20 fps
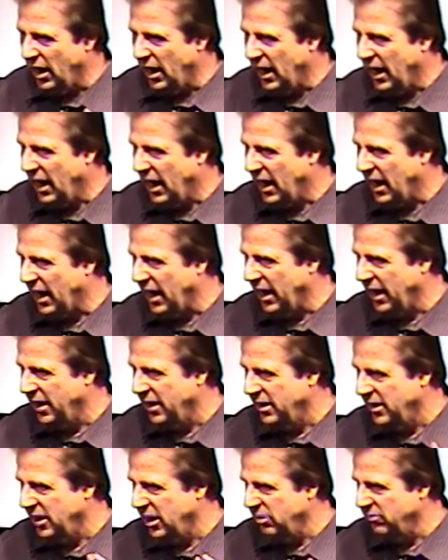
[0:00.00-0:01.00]
I,
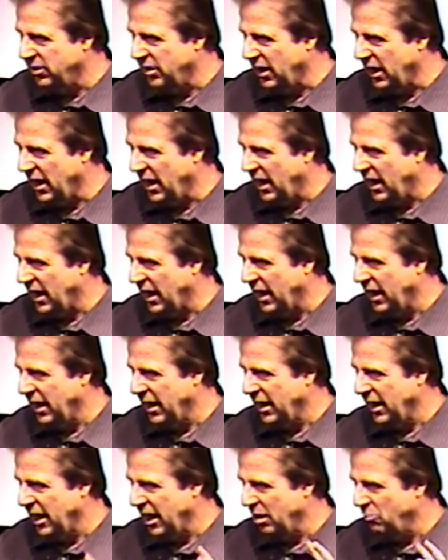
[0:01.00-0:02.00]
even I,
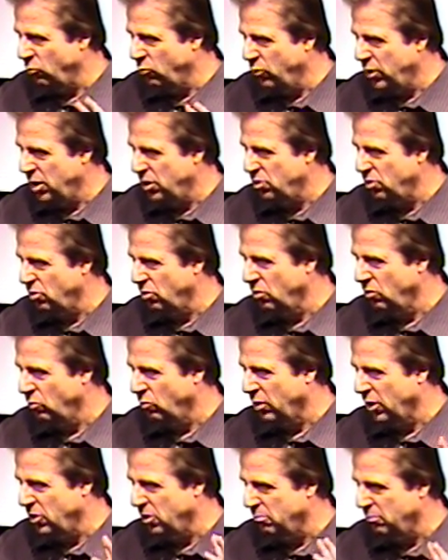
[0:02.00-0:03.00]
am with you
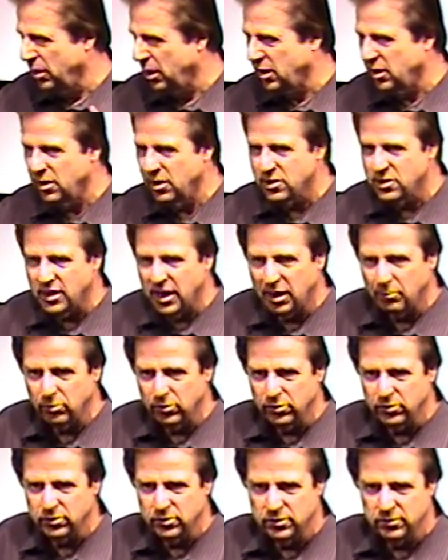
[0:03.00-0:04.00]
while you're making disciples.
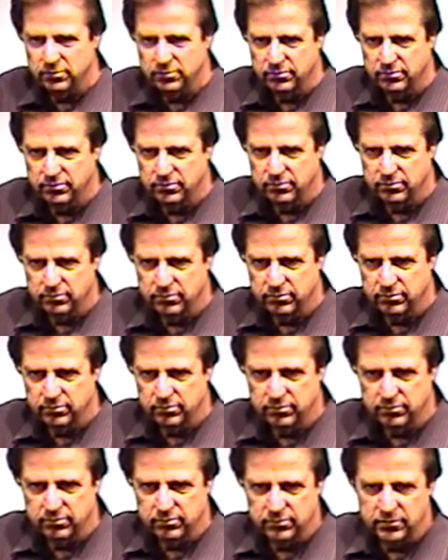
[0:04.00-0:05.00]

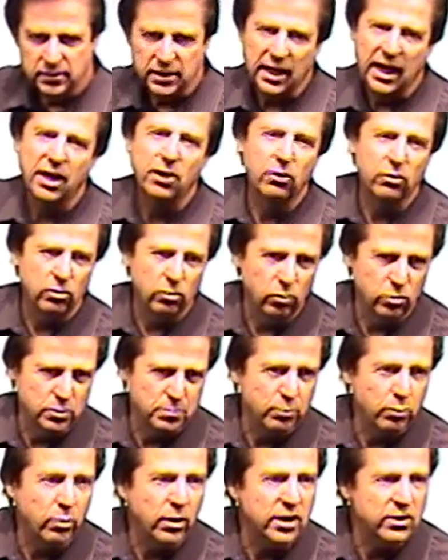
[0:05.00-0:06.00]
Now, I know the Lord's
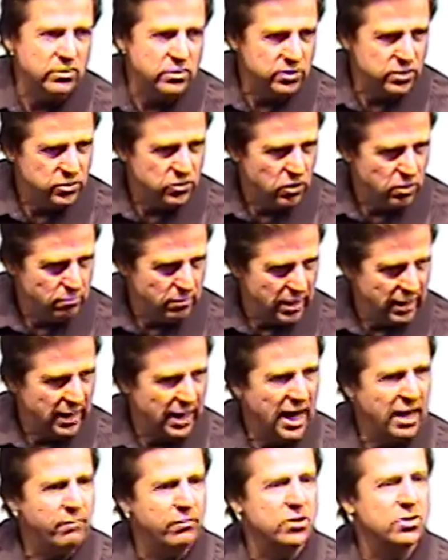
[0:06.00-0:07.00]
presence is on my
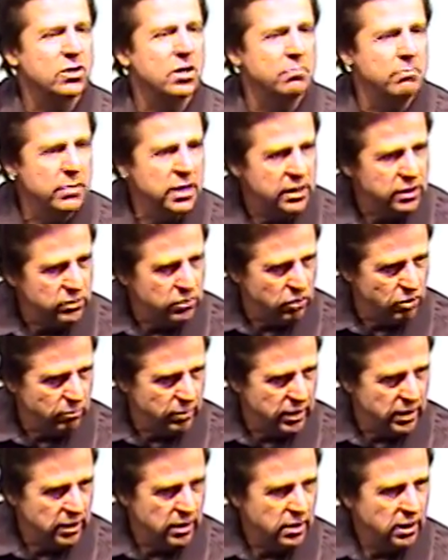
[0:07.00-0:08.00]
life, He's committed to
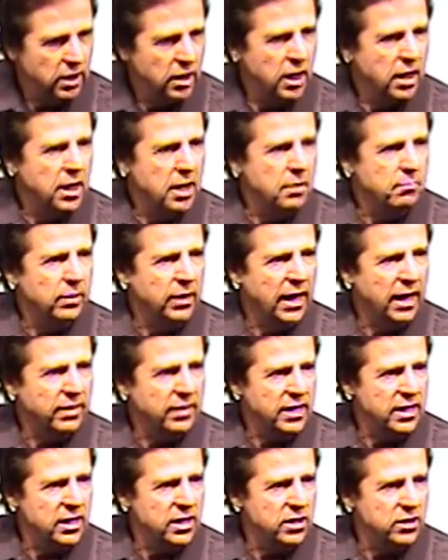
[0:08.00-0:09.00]
me. But I
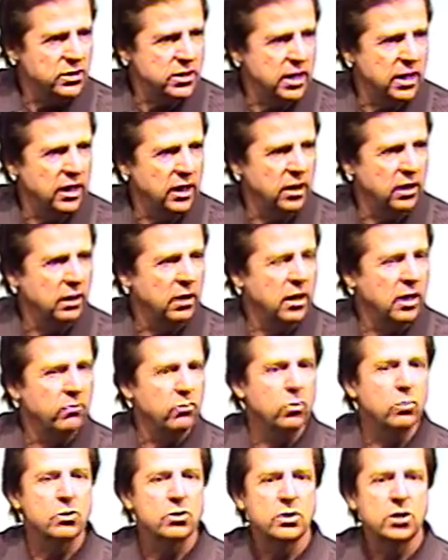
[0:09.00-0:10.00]
think he's saying here, if
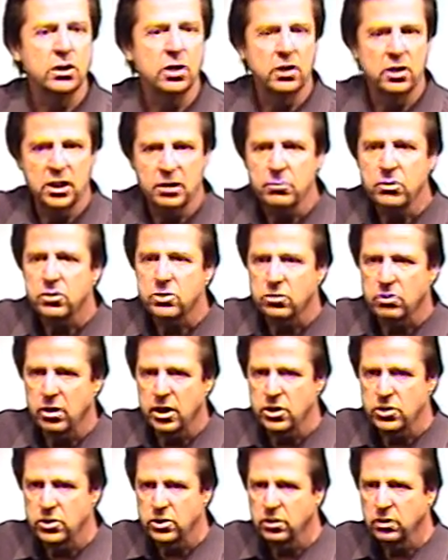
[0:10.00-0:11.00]
you want to see the
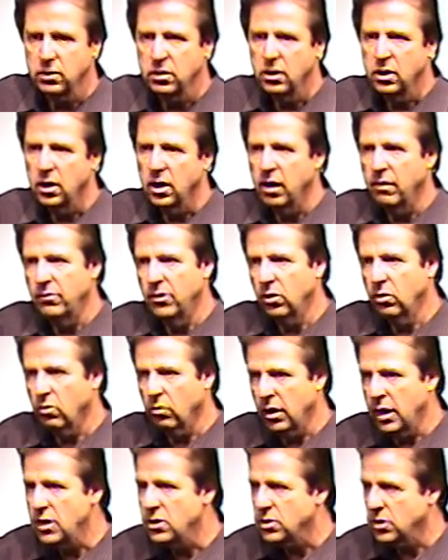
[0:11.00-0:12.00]
demonstration of the
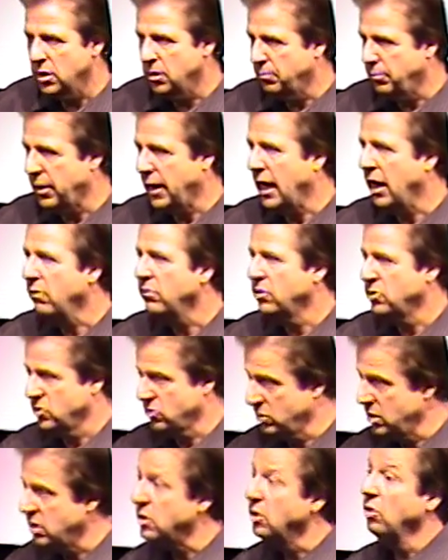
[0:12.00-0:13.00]
grace and the power and the
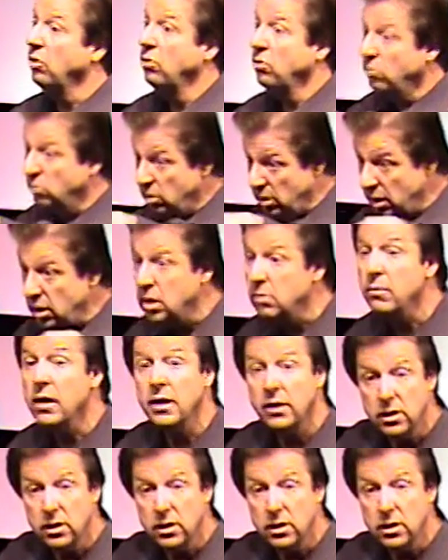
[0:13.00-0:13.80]
strength that you need to make